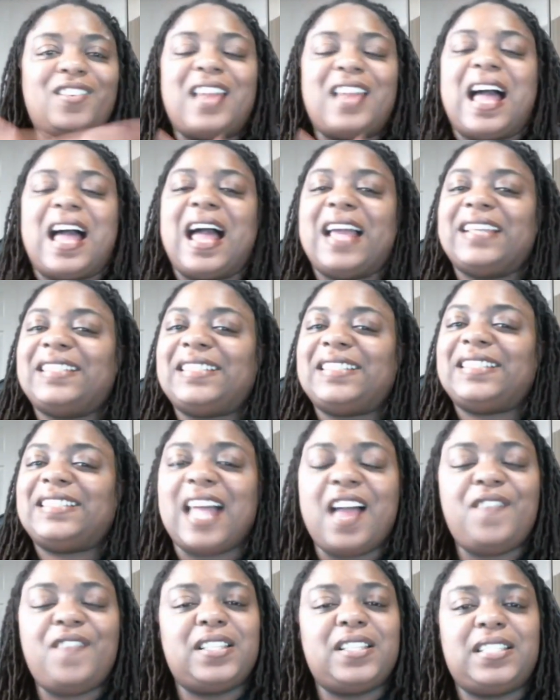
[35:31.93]
lie,
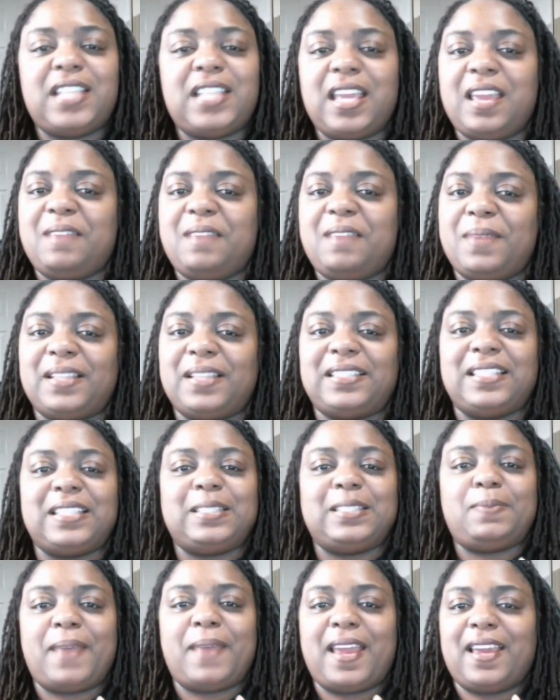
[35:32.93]
17
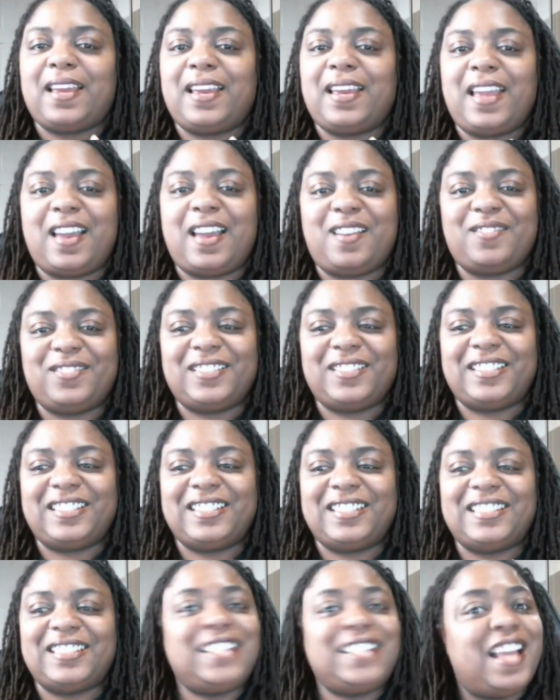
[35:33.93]
business bank accounts.
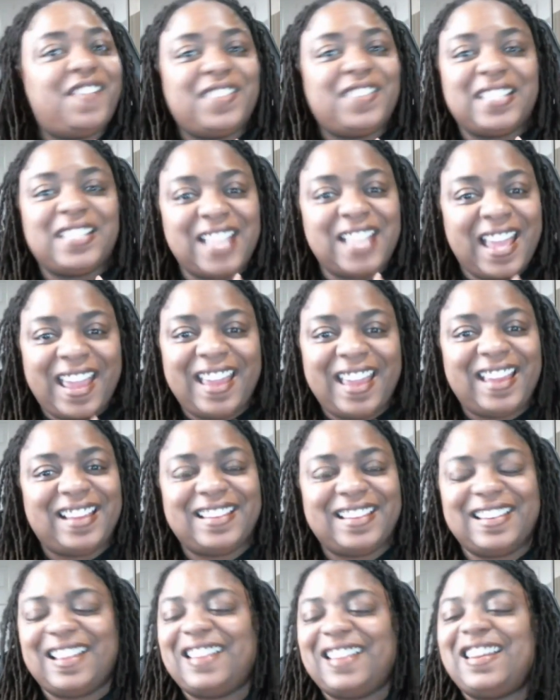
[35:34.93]

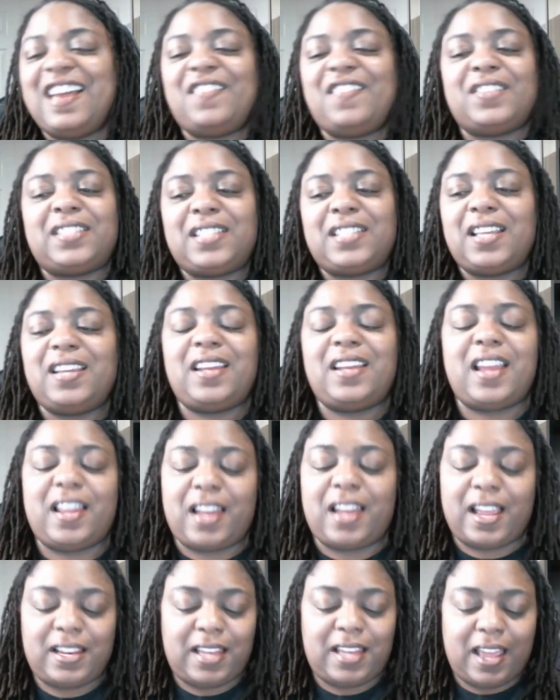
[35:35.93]
17. Never seen it
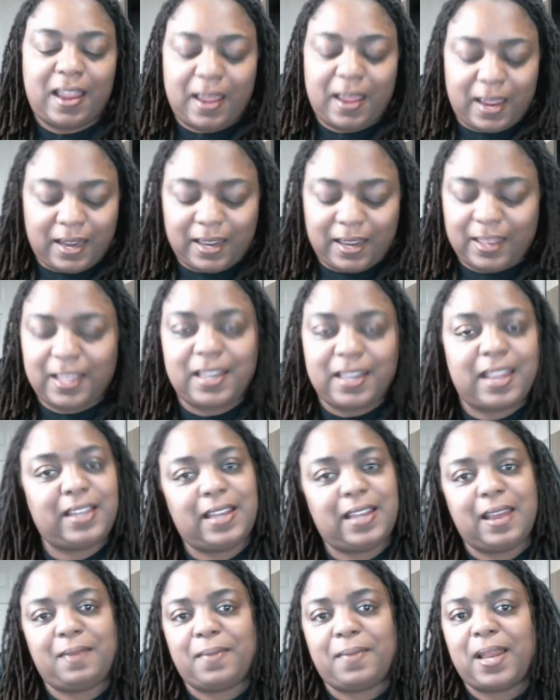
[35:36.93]
like that, anything like
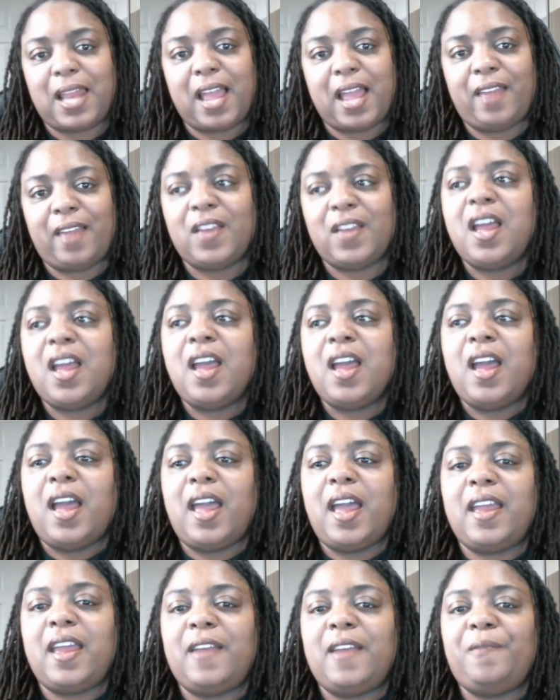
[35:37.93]
that in my life.
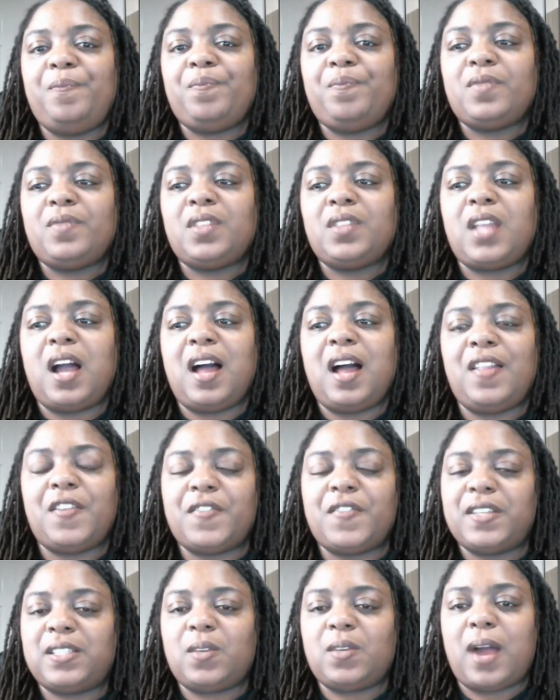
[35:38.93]
And the other
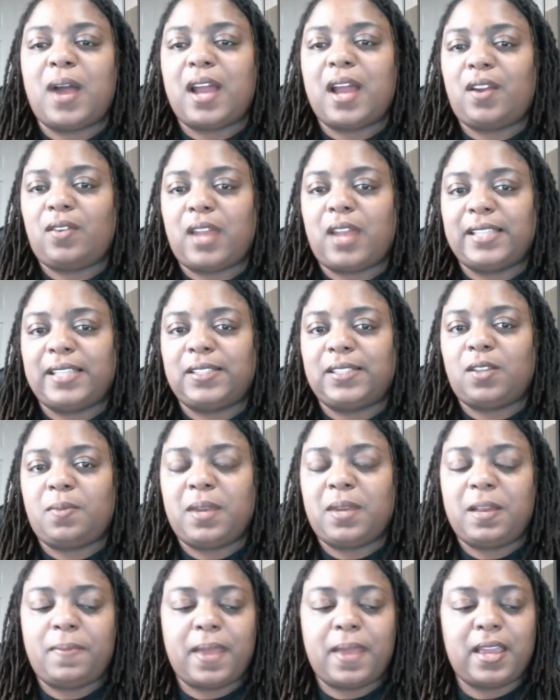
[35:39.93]
reason why I don't like so
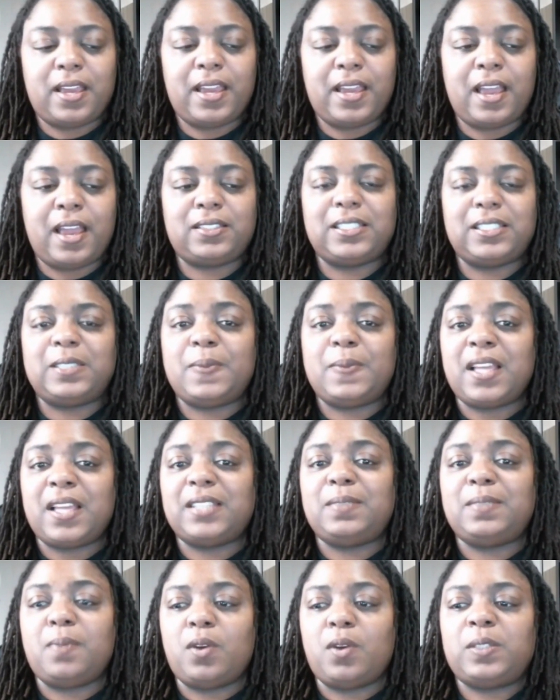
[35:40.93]
many bank accounts is
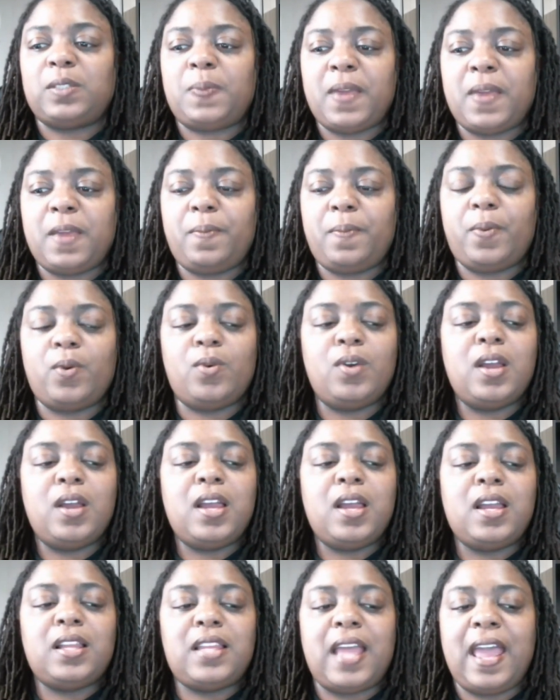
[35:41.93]
because most people
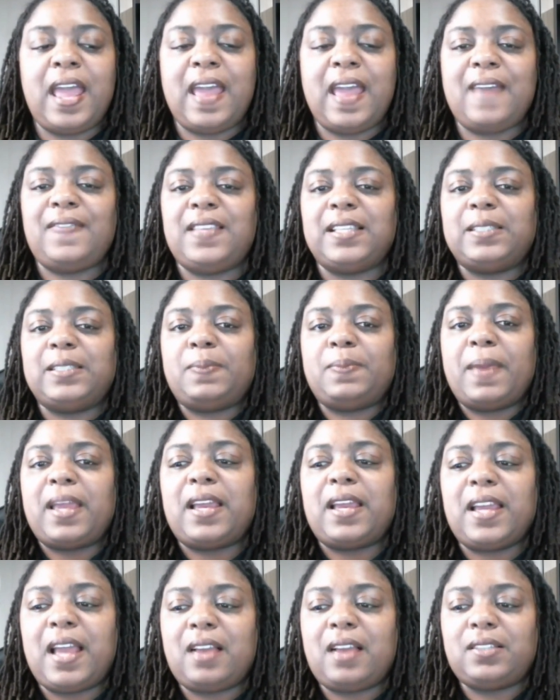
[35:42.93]
that have these bank
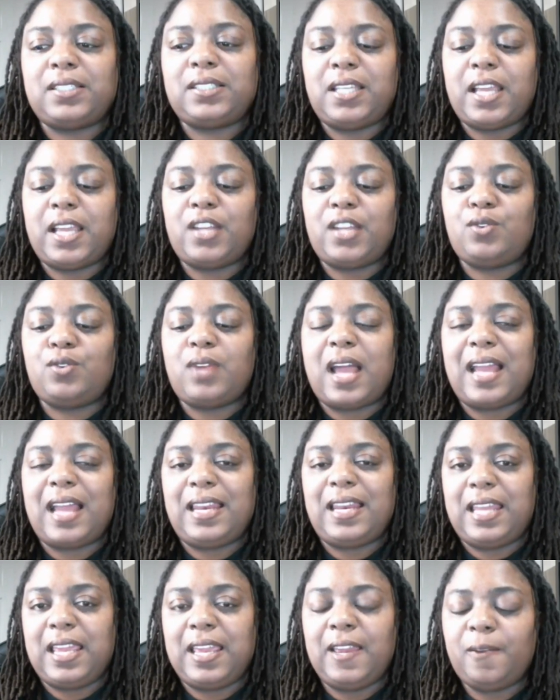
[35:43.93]
accounts that they do not
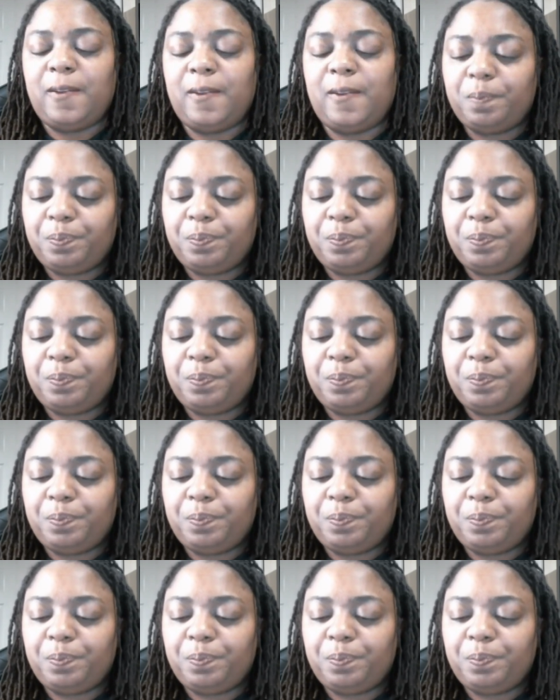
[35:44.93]
need,